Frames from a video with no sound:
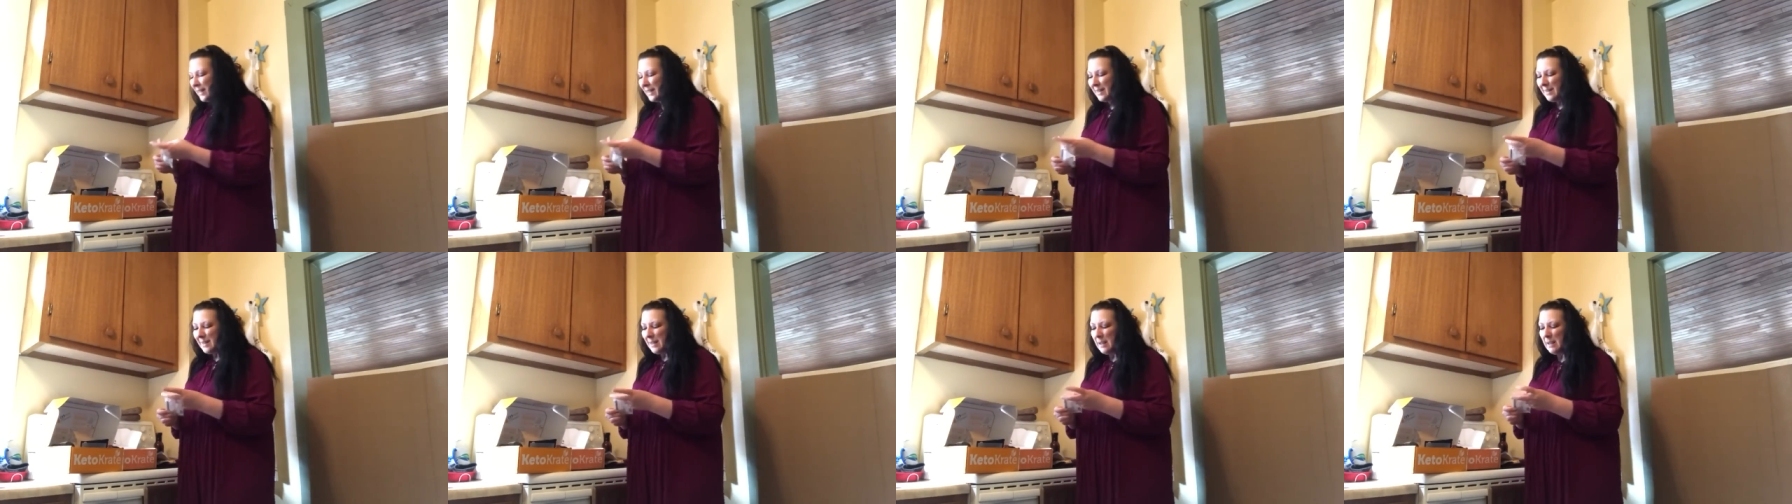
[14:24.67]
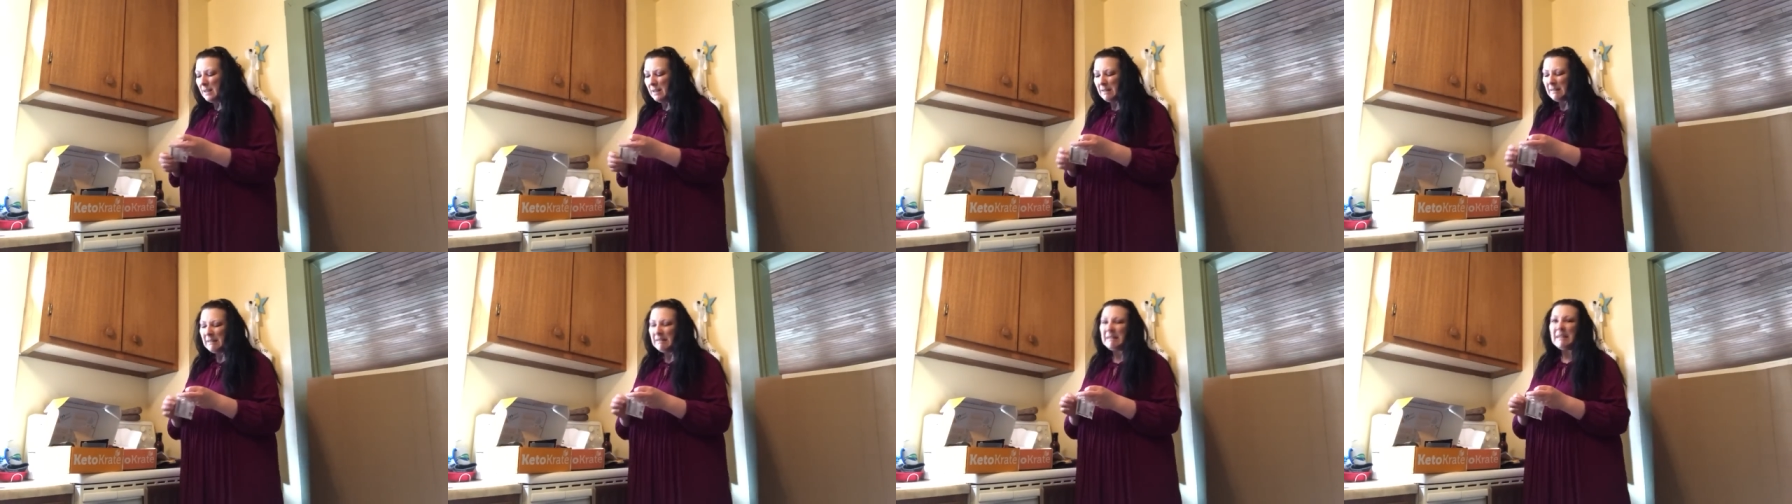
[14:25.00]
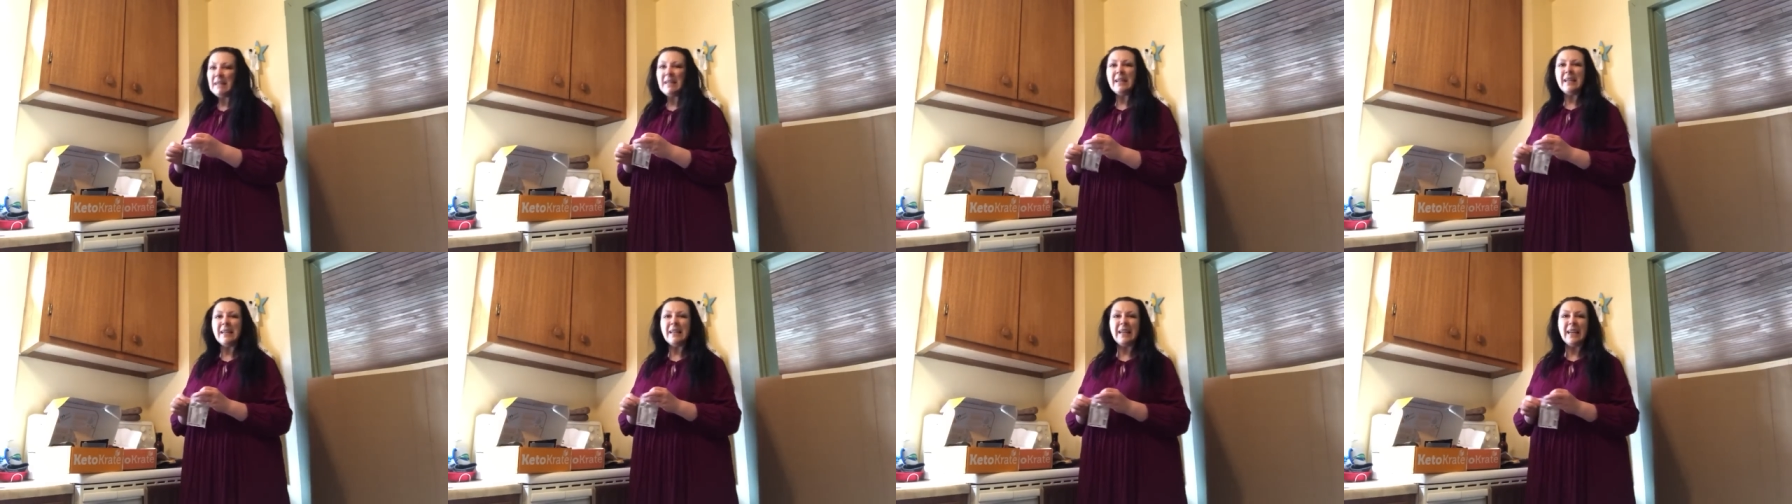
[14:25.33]
that
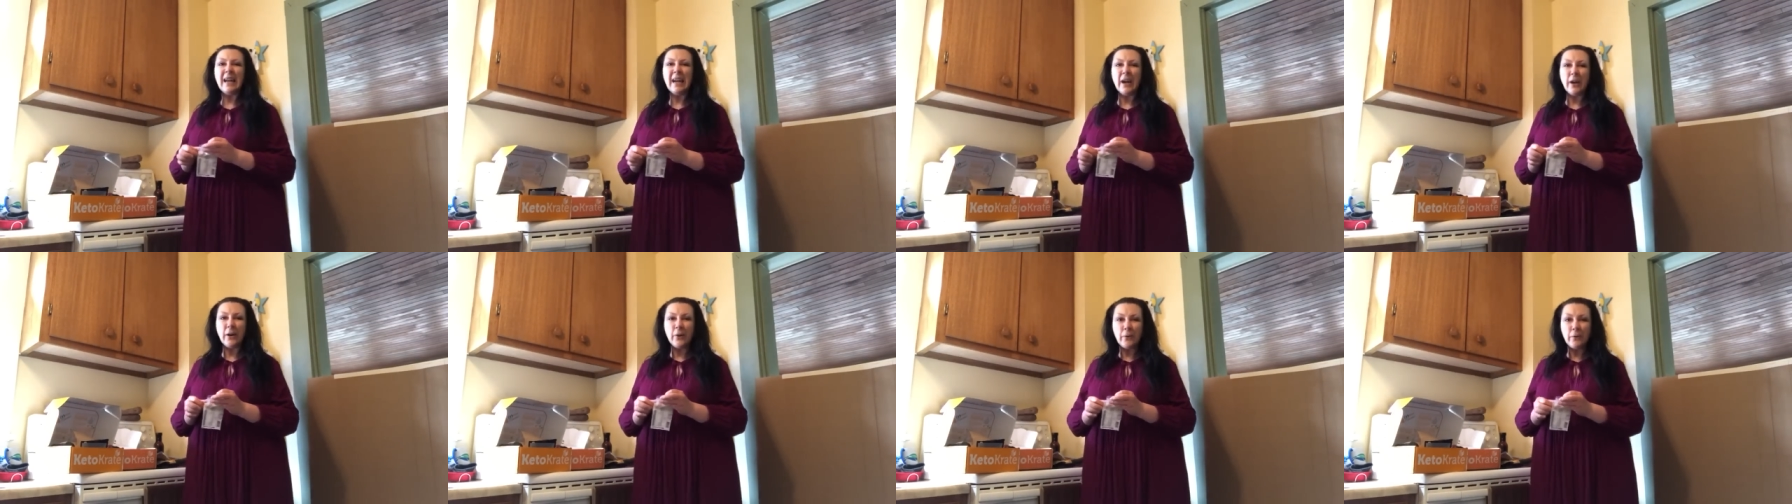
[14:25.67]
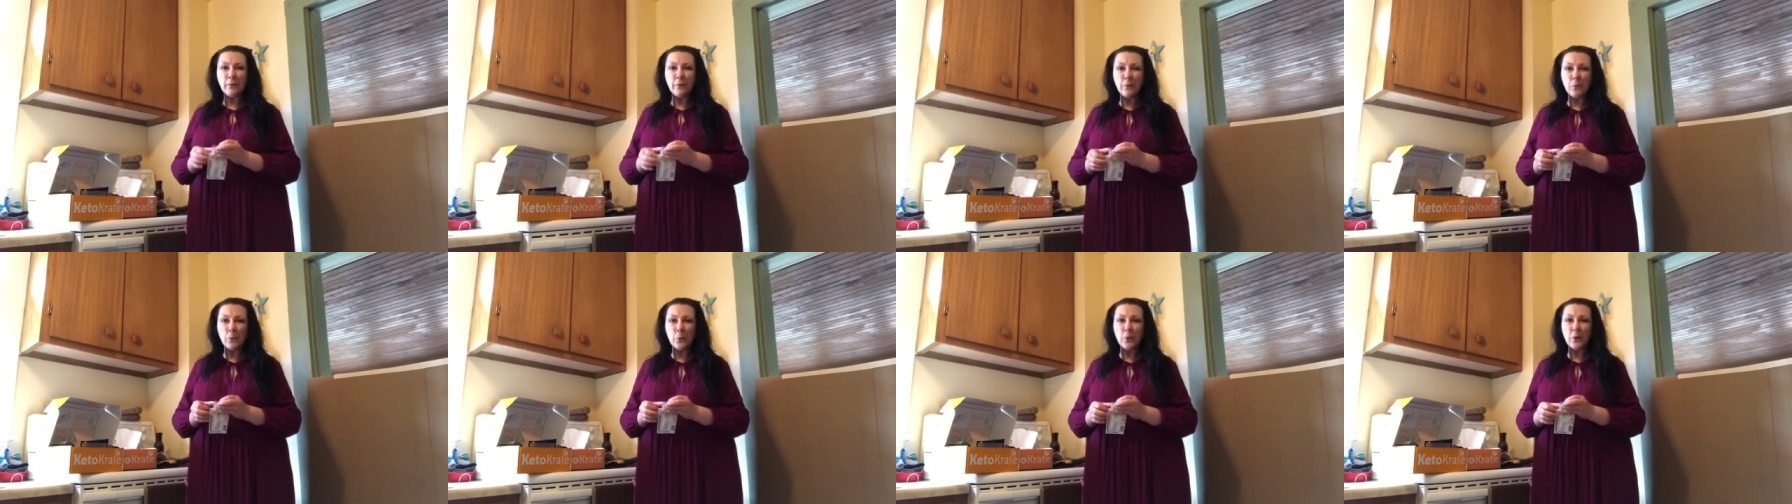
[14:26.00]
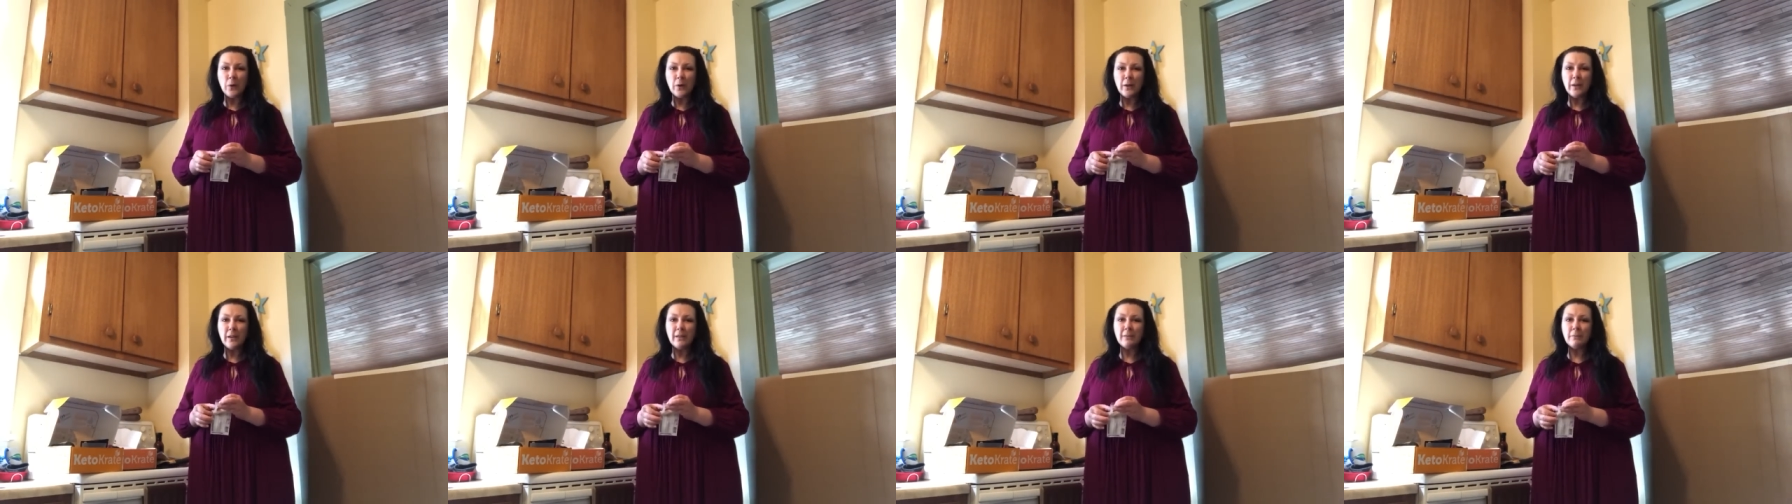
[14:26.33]
I didn't care
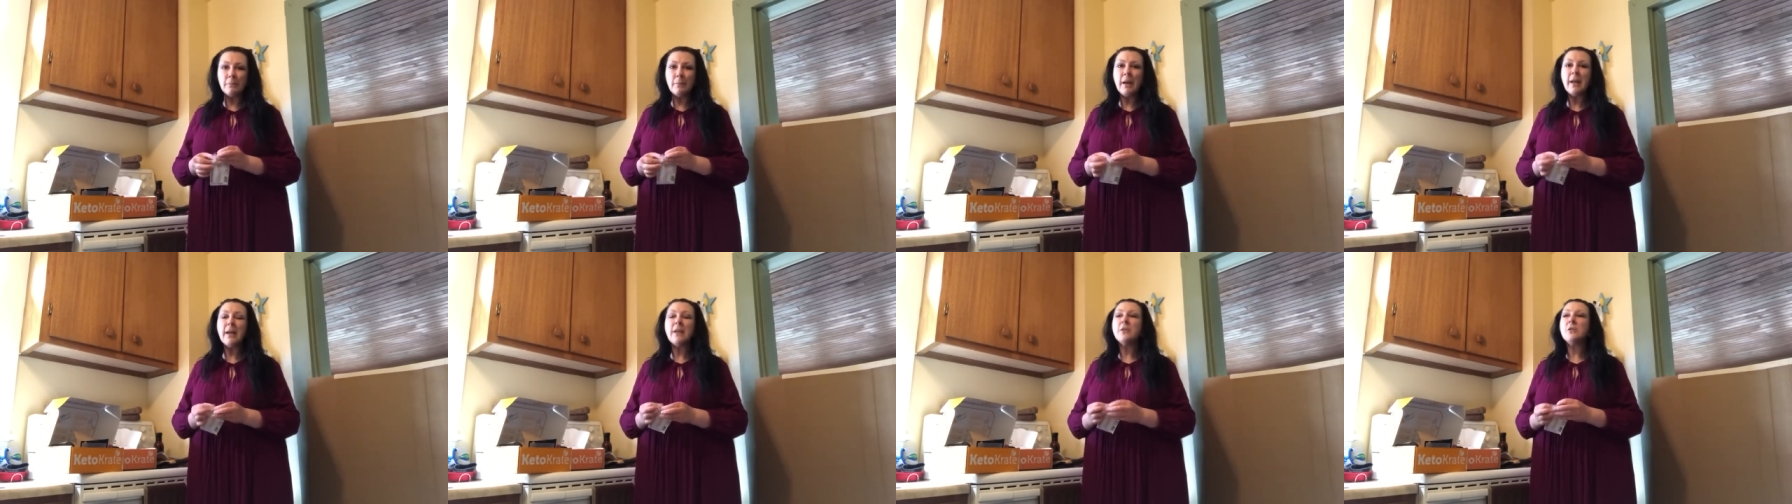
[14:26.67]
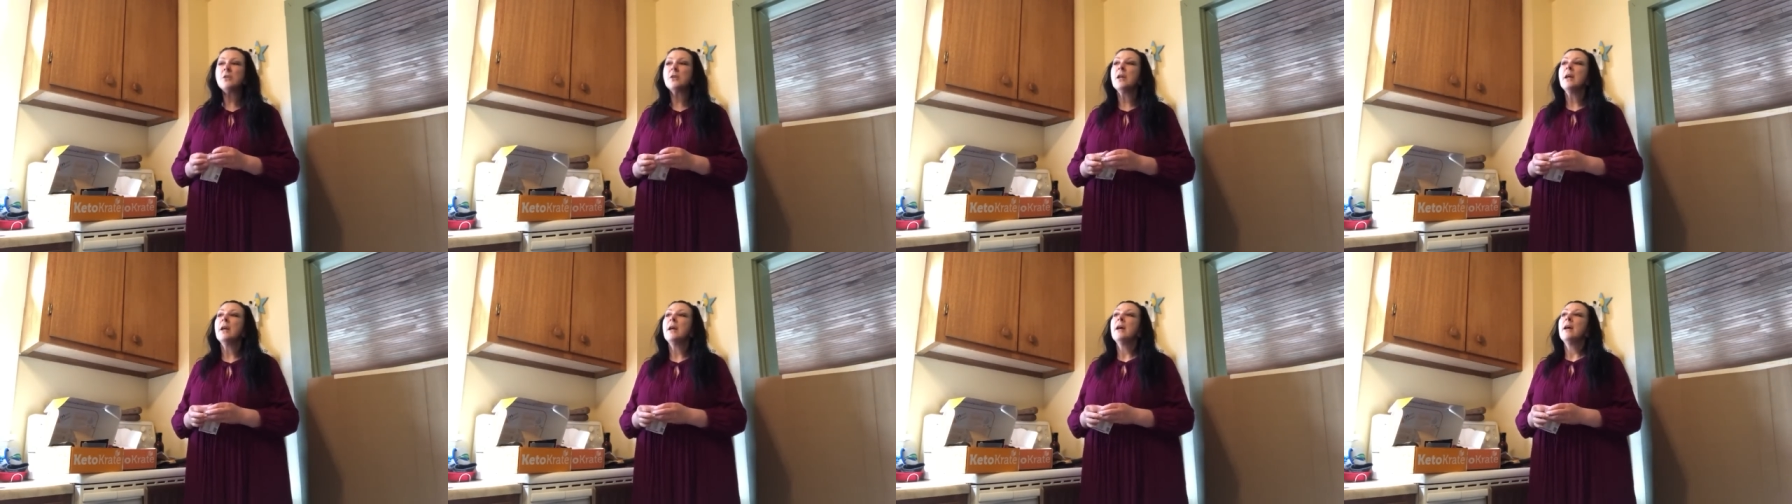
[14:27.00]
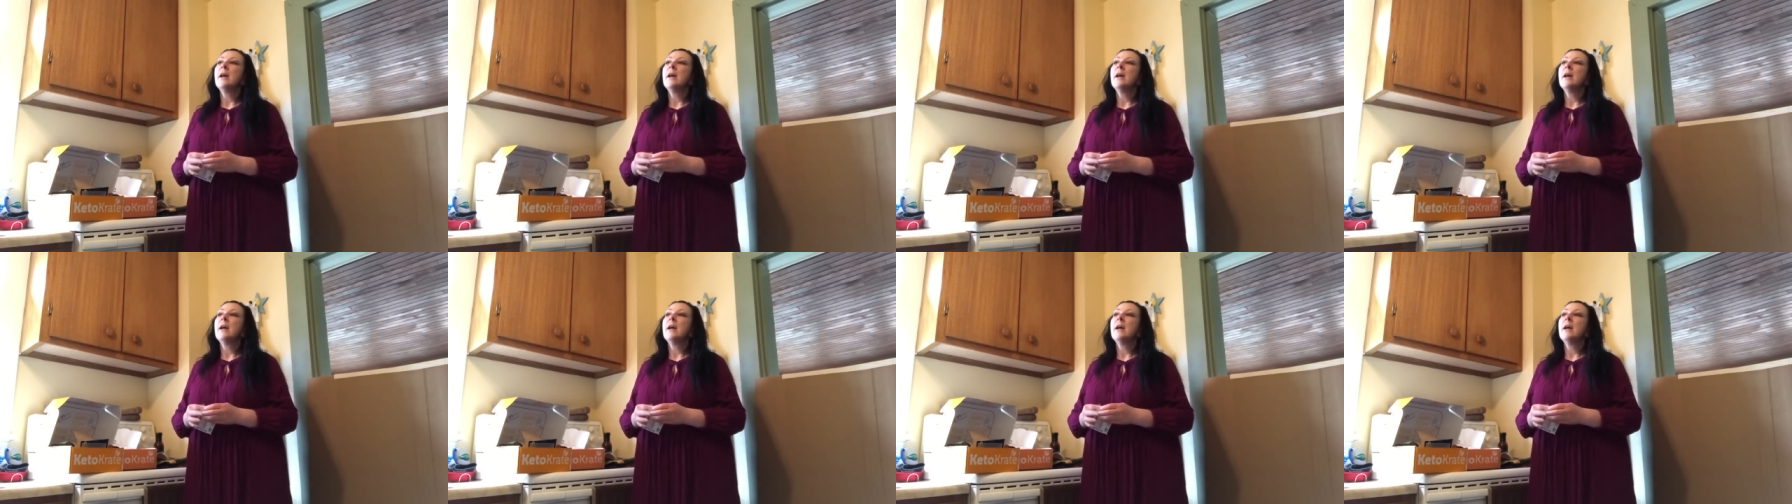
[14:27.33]
for as much.